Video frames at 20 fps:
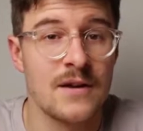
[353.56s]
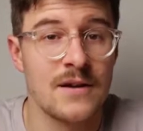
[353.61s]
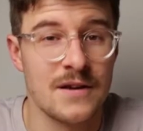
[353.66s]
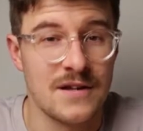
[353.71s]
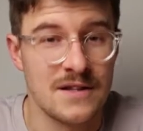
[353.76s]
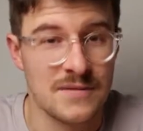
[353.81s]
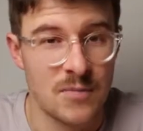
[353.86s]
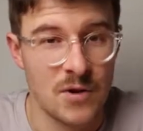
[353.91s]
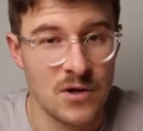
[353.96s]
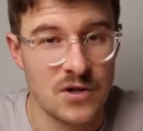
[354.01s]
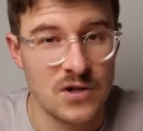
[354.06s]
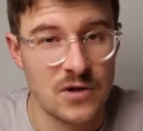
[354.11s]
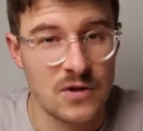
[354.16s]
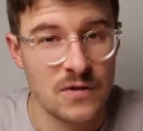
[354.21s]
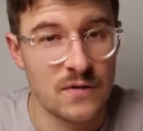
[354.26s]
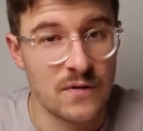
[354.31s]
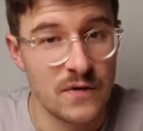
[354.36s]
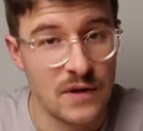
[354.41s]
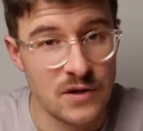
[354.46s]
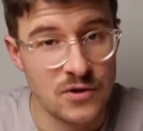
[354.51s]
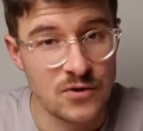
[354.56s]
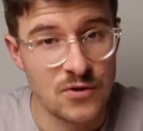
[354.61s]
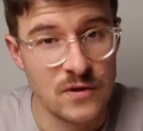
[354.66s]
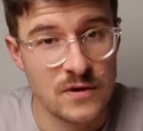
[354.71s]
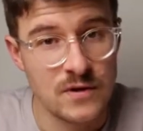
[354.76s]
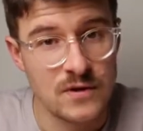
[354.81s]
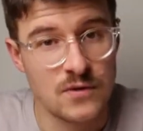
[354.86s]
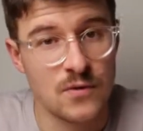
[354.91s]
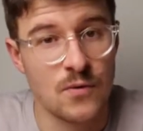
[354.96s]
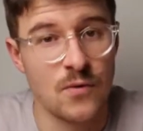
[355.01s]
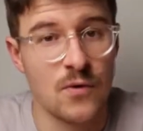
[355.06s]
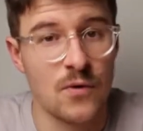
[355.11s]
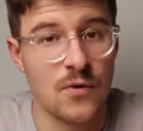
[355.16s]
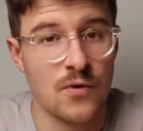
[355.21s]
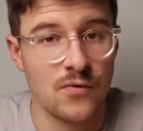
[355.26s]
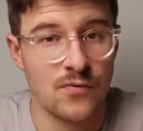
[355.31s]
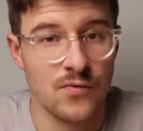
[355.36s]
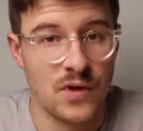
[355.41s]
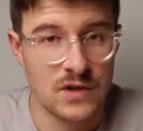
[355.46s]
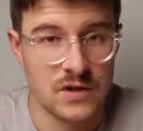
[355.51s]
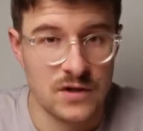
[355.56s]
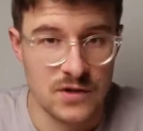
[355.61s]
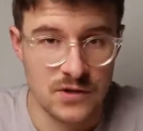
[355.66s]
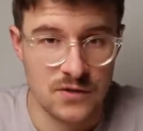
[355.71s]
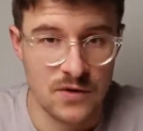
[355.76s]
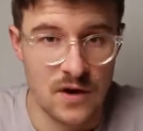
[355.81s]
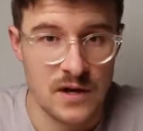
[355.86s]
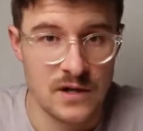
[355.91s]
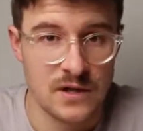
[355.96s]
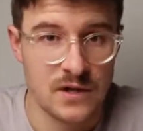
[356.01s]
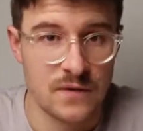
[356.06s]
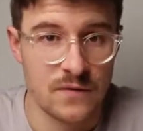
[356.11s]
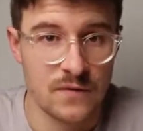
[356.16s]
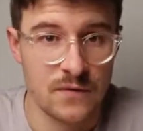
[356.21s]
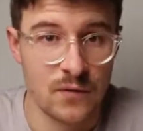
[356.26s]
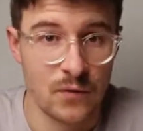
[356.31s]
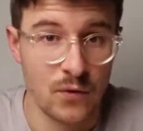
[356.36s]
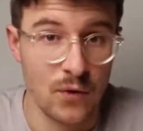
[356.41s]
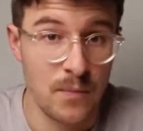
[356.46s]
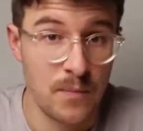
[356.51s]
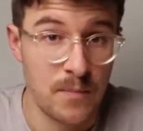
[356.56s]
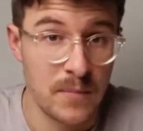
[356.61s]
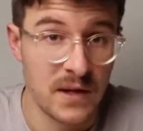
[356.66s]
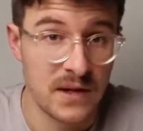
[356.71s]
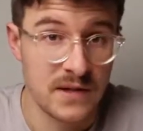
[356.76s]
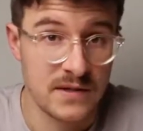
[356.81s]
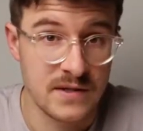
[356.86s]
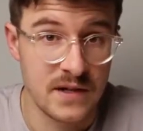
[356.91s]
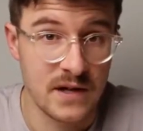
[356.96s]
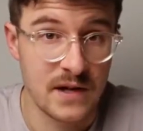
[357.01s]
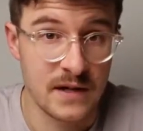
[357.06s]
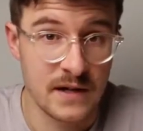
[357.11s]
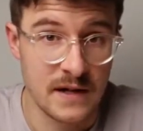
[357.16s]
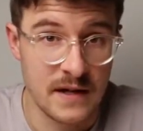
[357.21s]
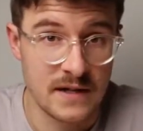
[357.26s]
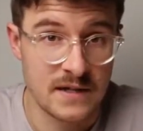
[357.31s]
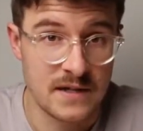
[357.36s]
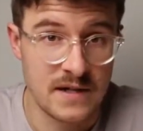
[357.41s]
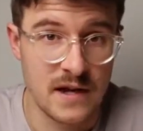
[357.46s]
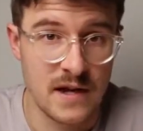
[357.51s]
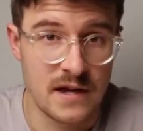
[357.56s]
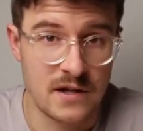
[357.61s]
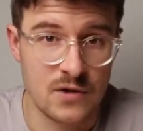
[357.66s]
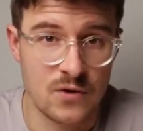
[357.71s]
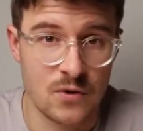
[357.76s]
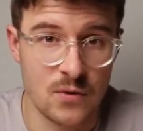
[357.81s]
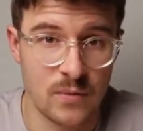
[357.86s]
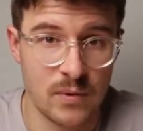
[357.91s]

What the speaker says: expression of interest or registration for the Miggster International